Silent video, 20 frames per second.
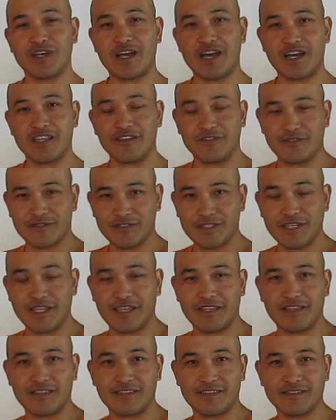out of
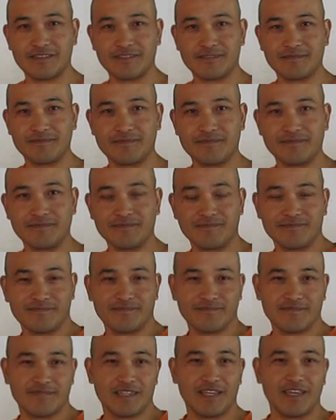10.
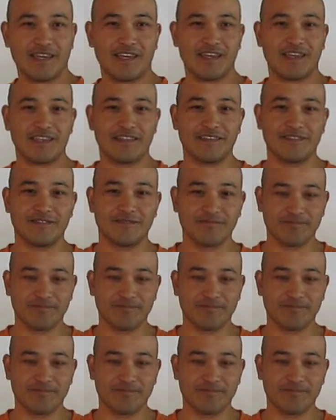And